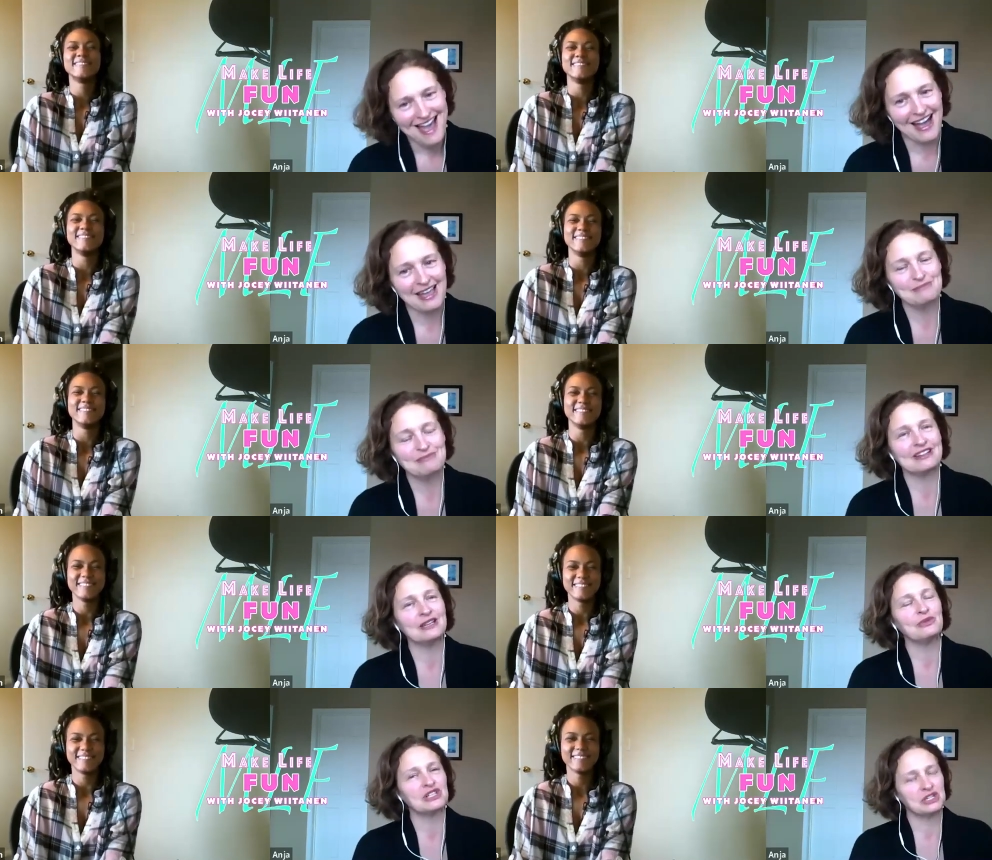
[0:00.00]
Speaker 1: I am pretty
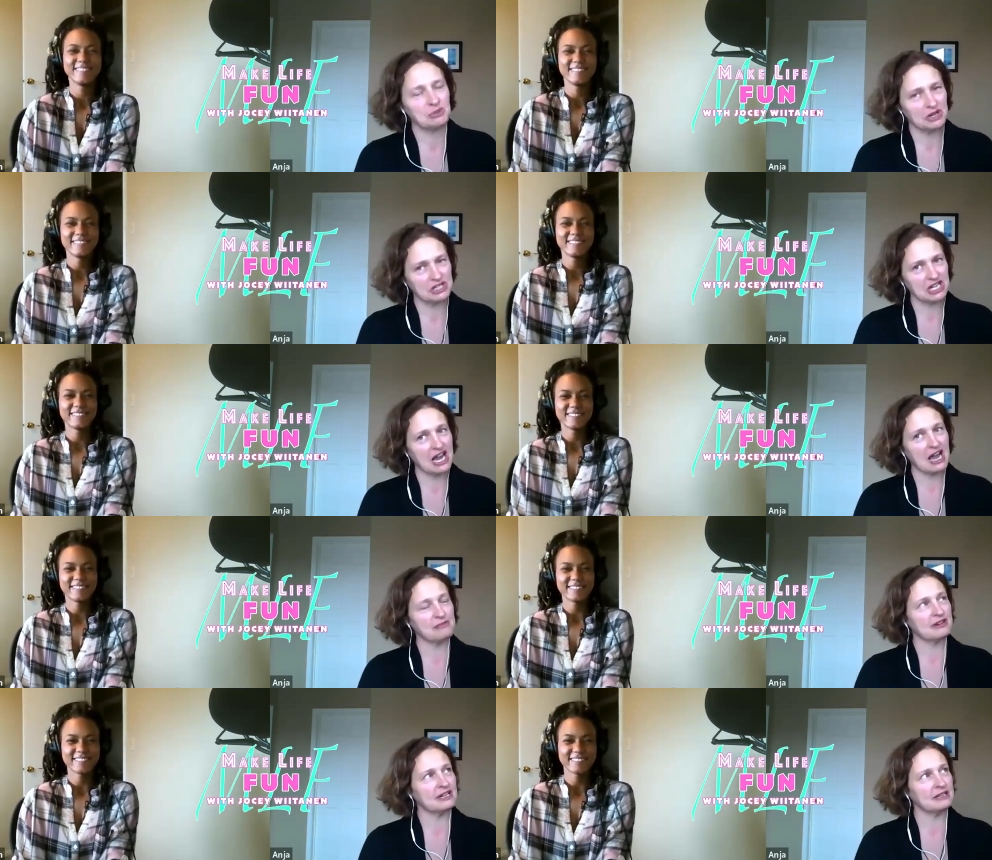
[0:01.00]
wishy-washy. I'm
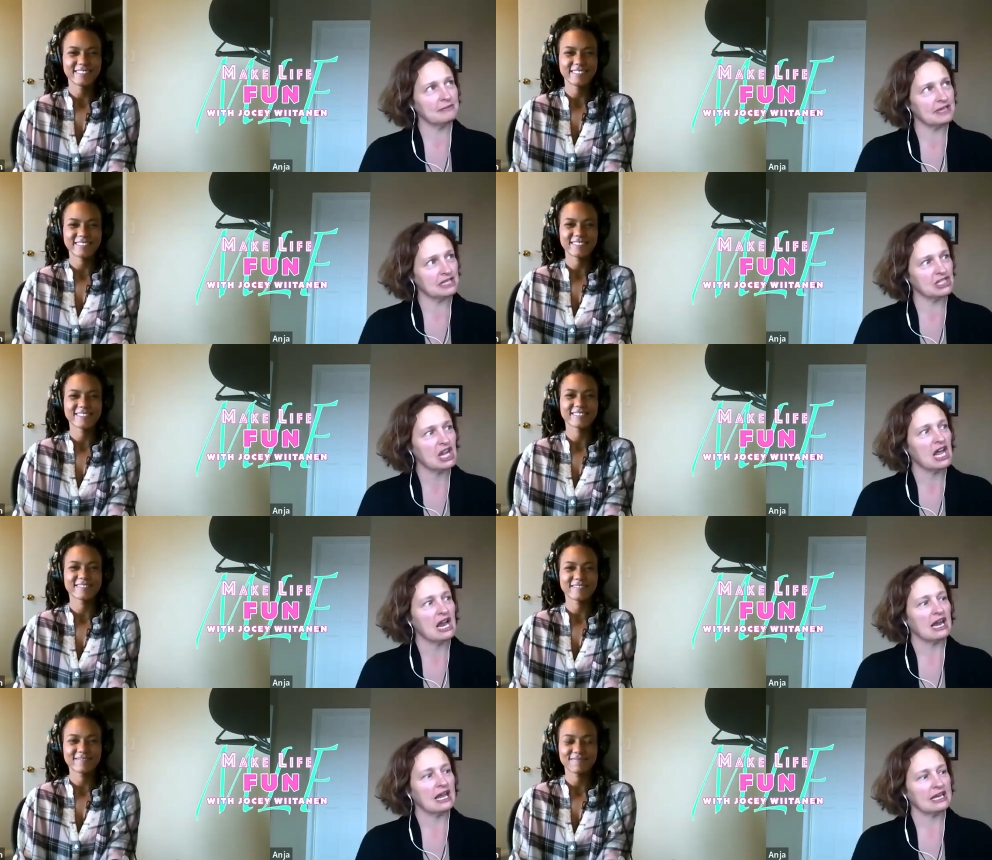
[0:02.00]
pretty much
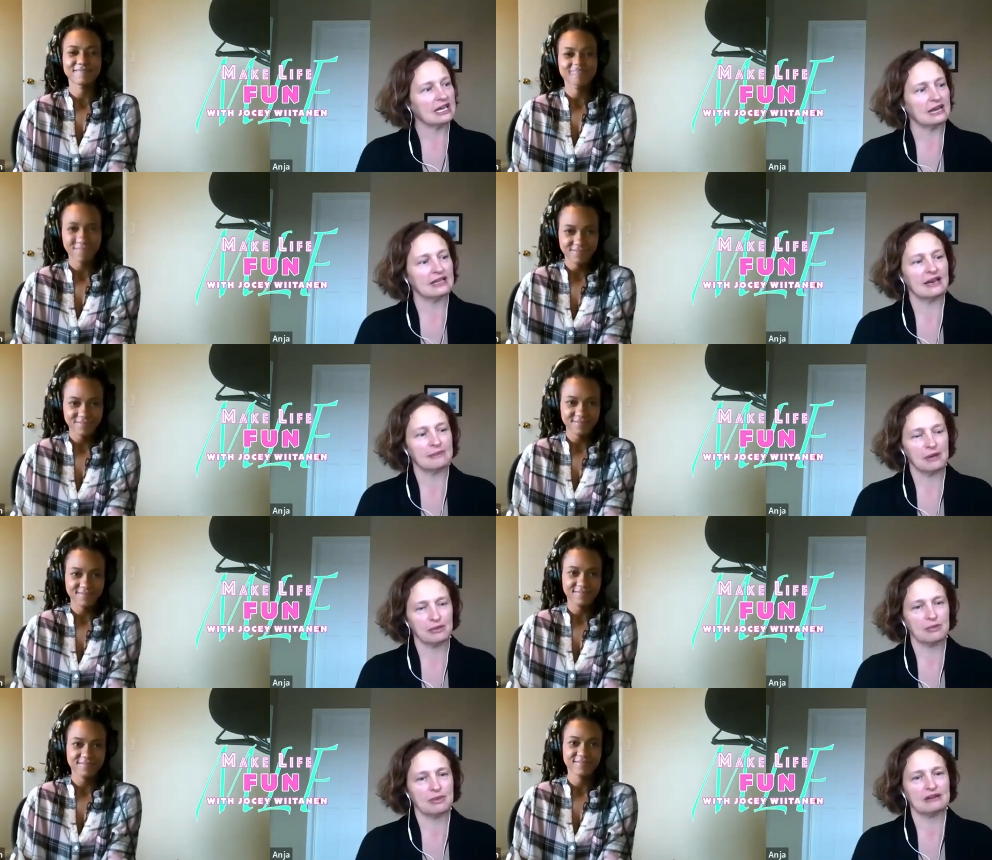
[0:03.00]
like they come up with
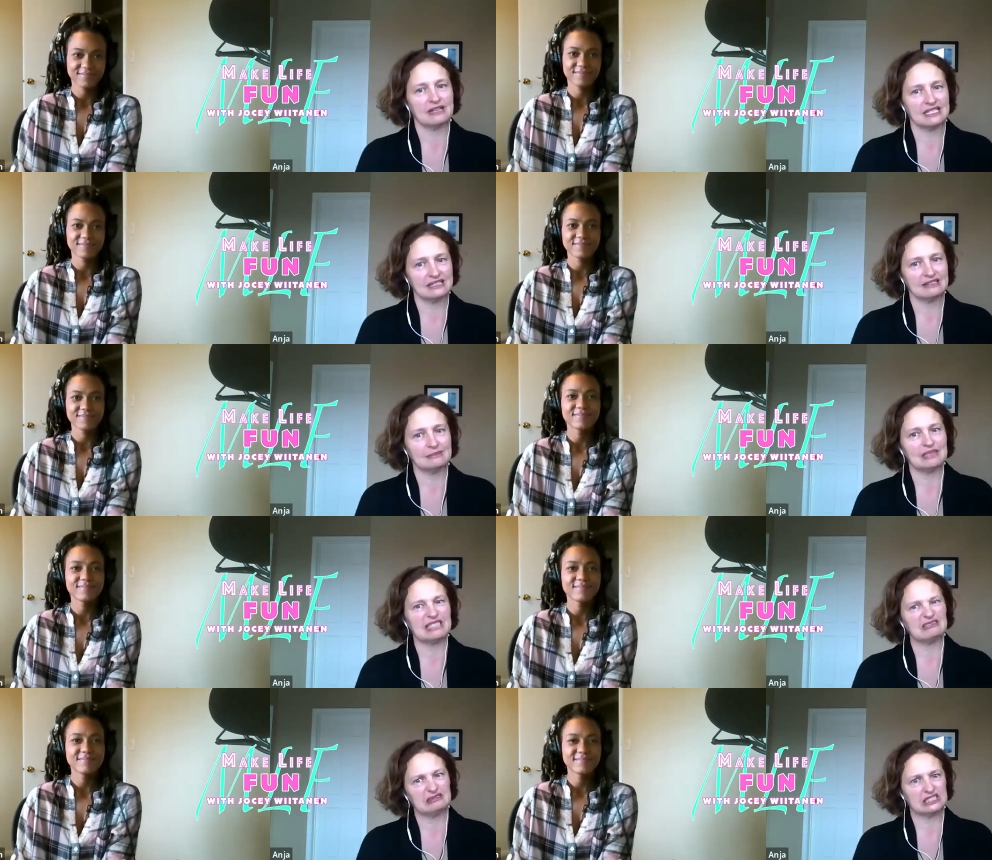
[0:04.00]
a better idea and I'm like,
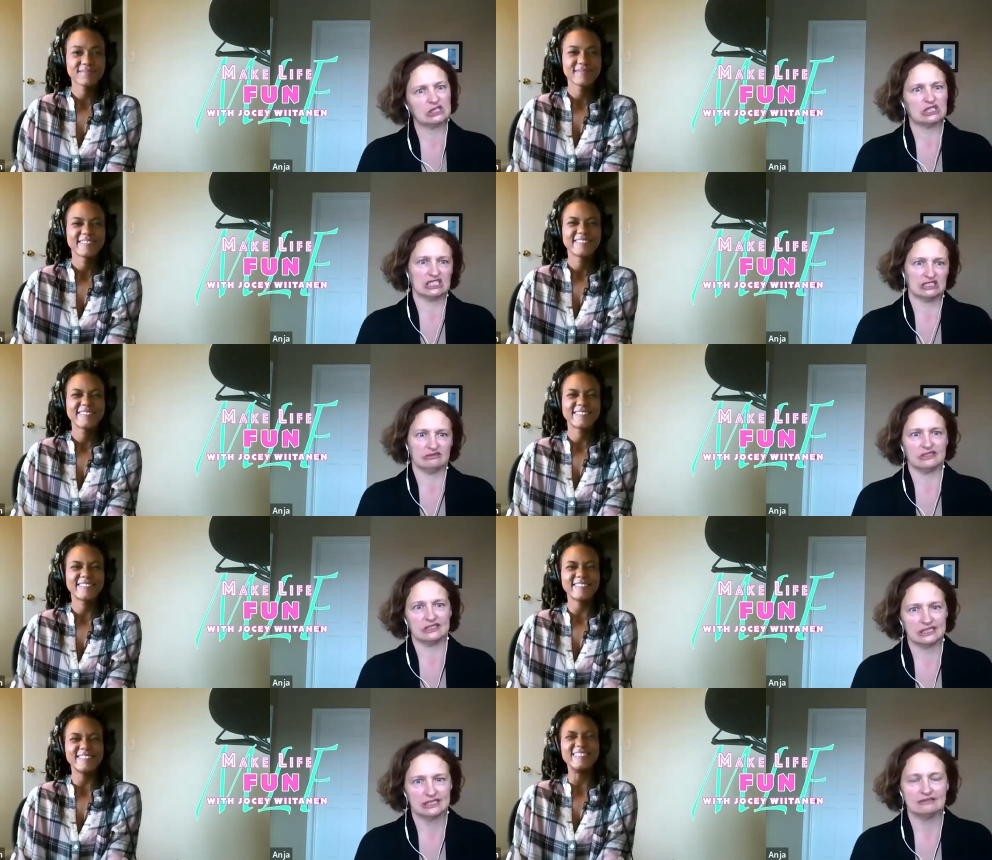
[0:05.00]
mm, okay,
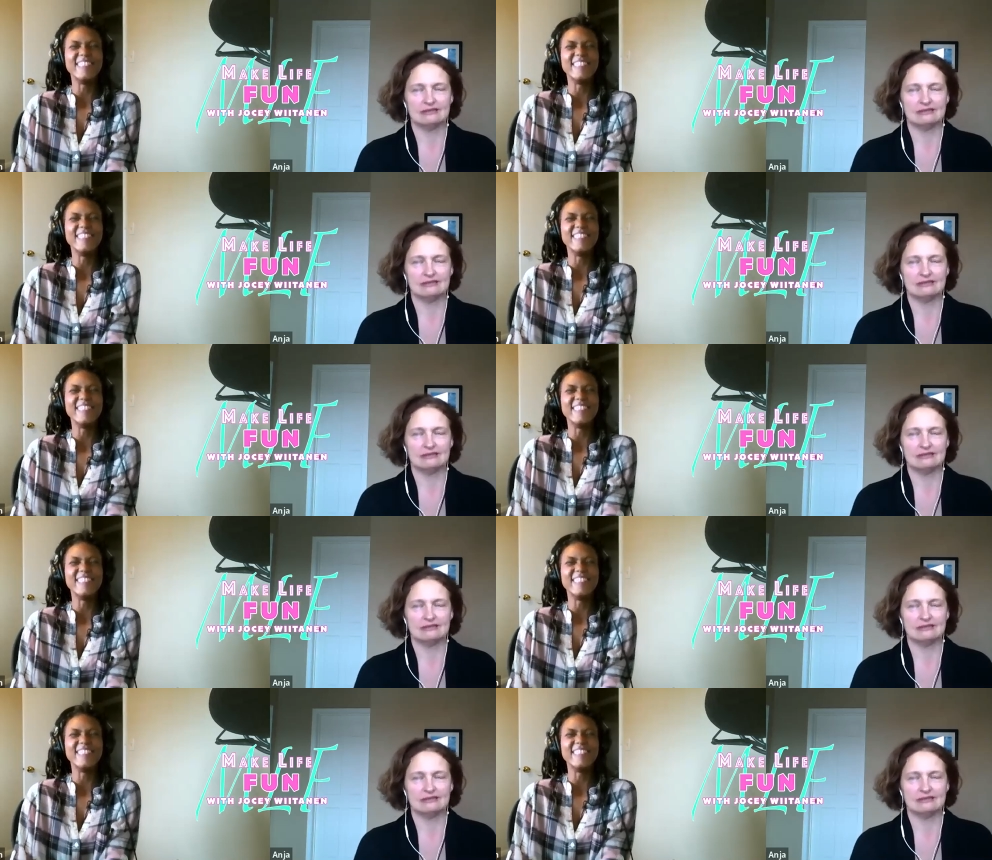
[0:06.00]
fine.